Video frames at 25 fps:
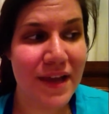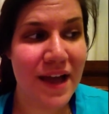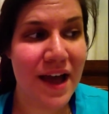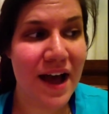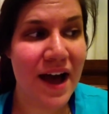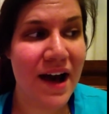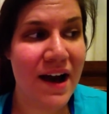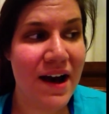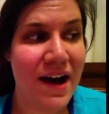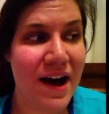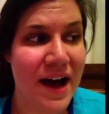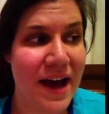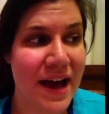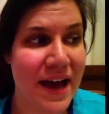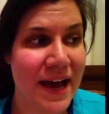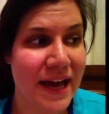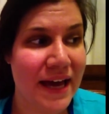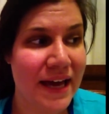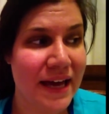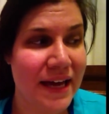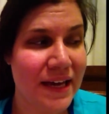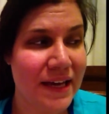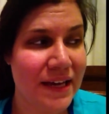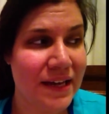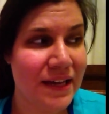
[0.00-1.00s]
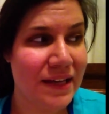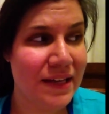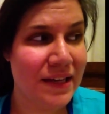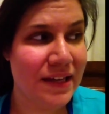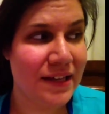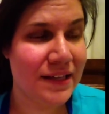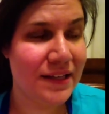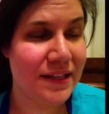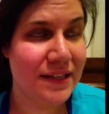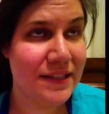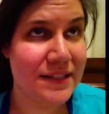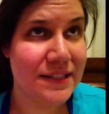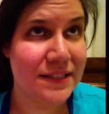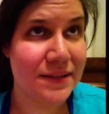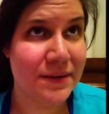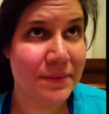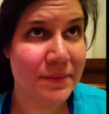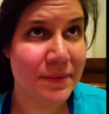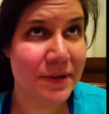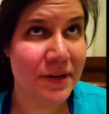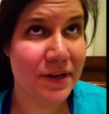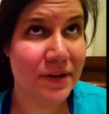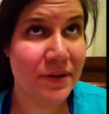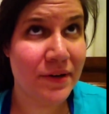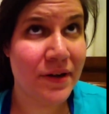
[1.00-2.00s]
I let's see what I'm
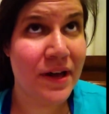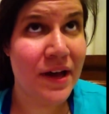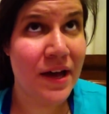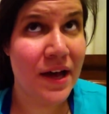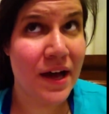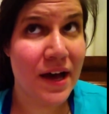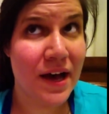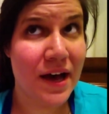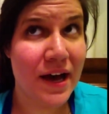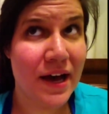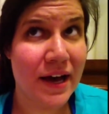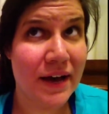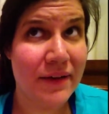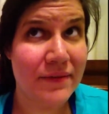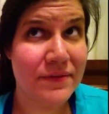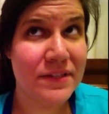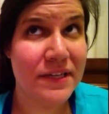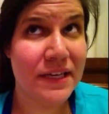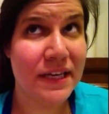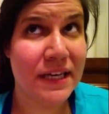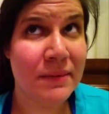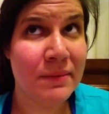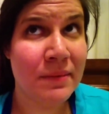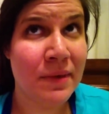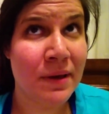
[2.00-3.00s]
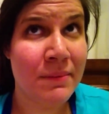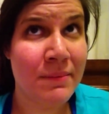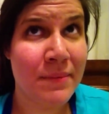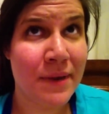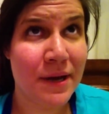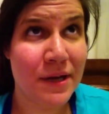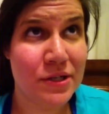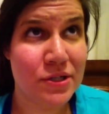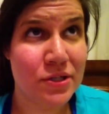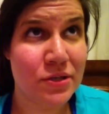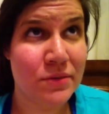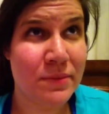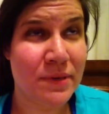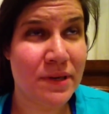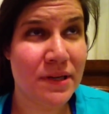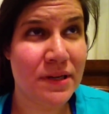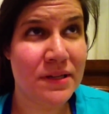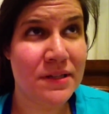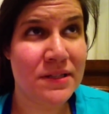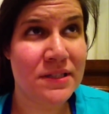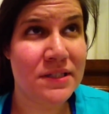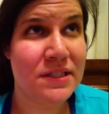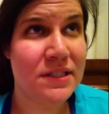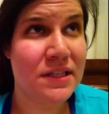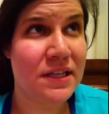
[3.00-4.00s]
gonna do. I have taken my
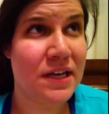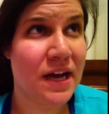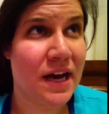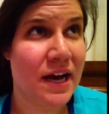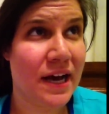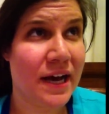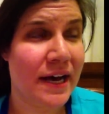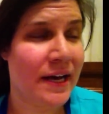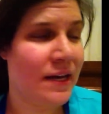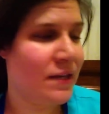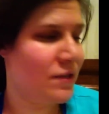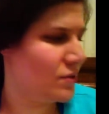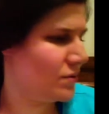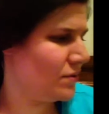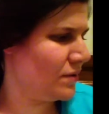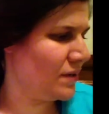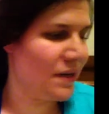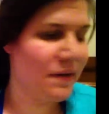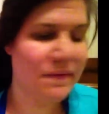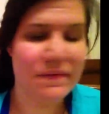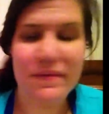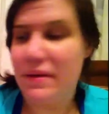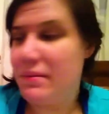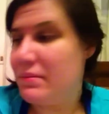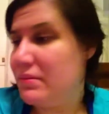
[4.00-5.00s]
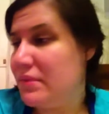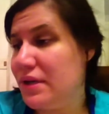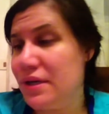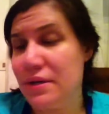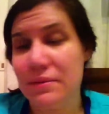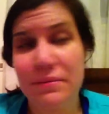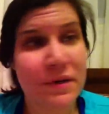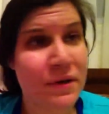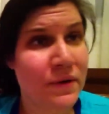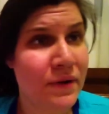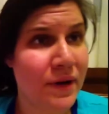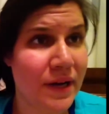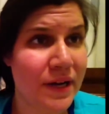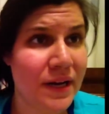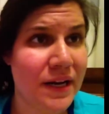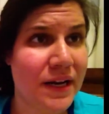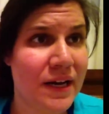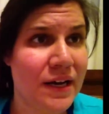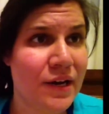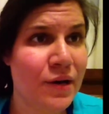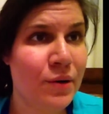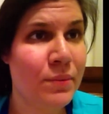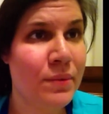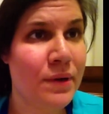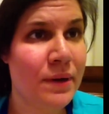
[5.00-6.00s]
measurements. I don't have them near me right
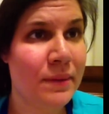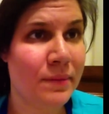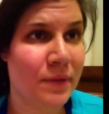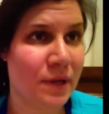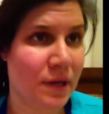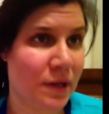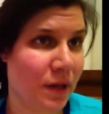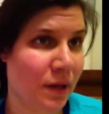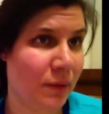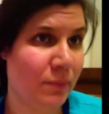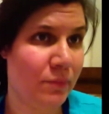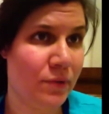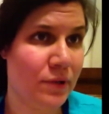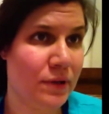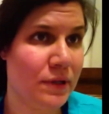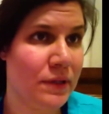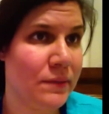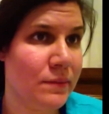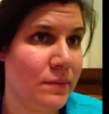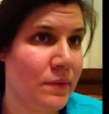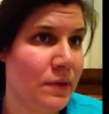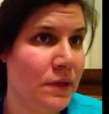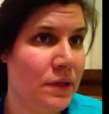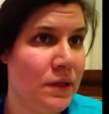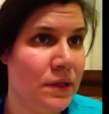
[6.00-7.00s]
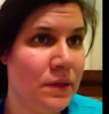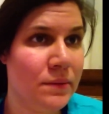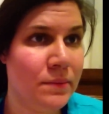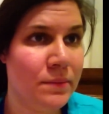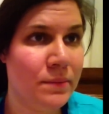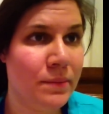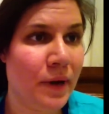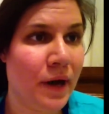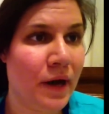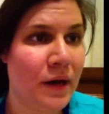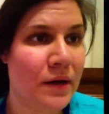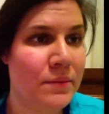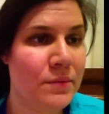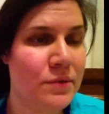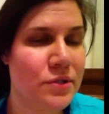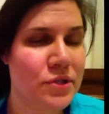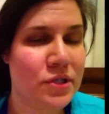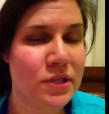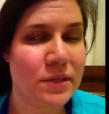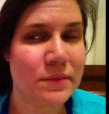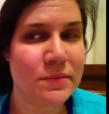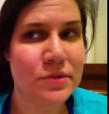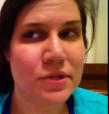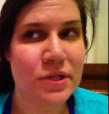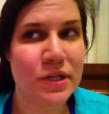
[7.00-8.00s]
now, but I'm gonna put them in the bottom
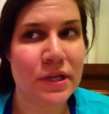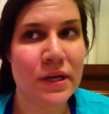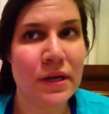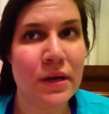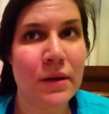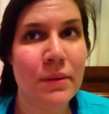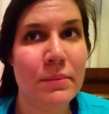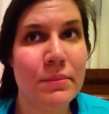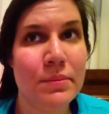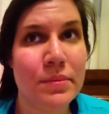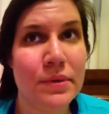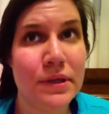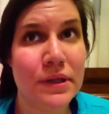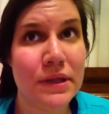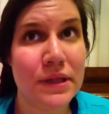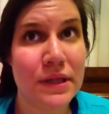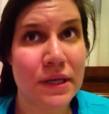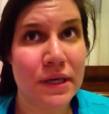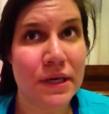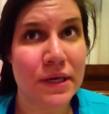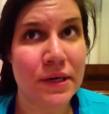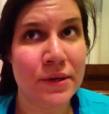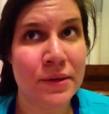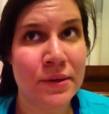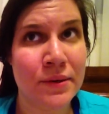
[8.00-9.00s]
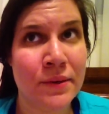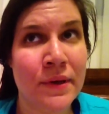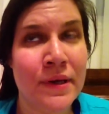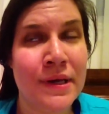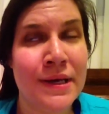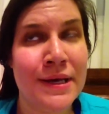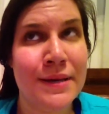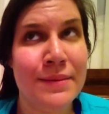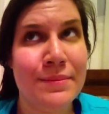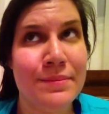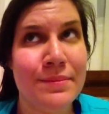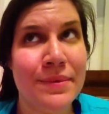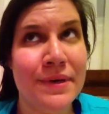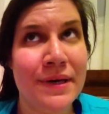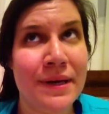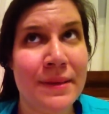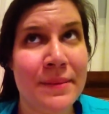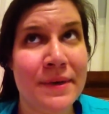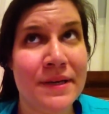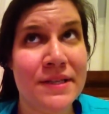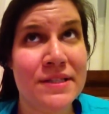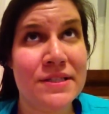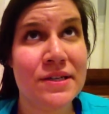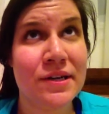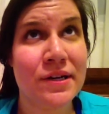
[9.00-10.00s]
description below. But
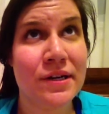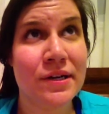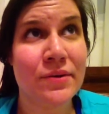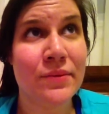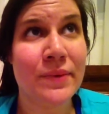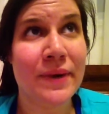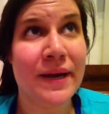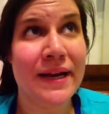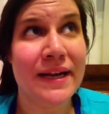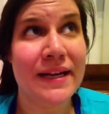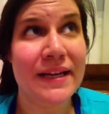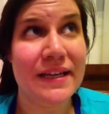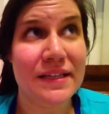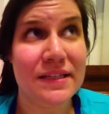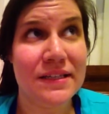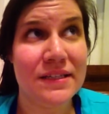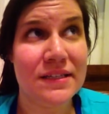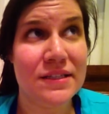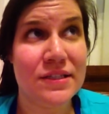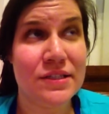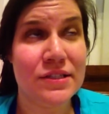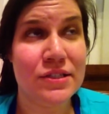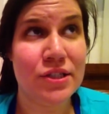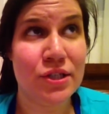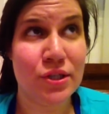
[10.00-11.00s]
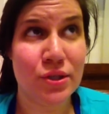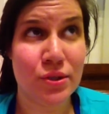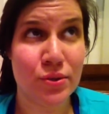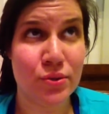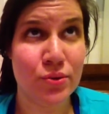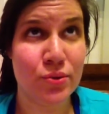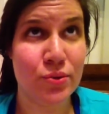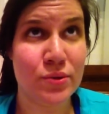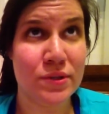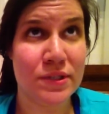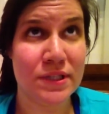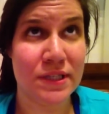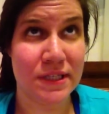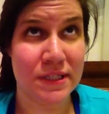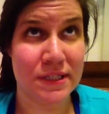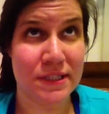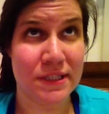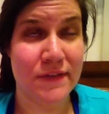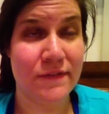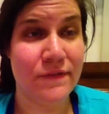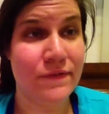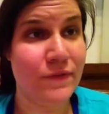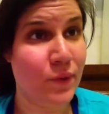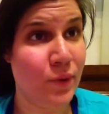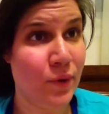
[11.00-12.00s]
my starting weight is
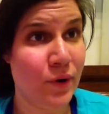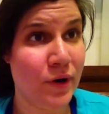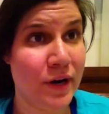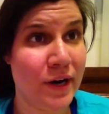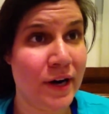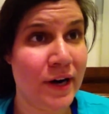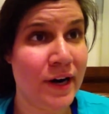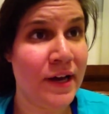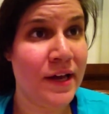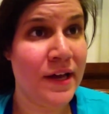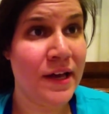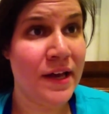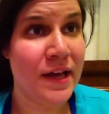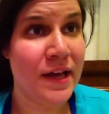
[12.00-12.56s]
264,